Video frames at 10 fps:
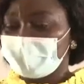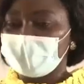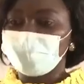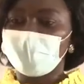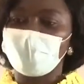
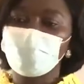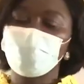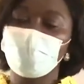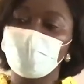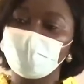and we are
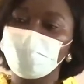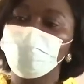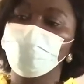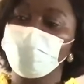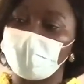also ready
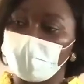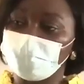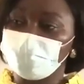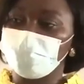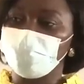to
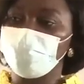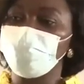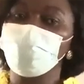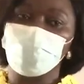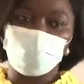support you
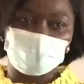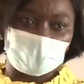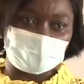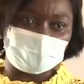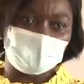to do
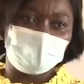that.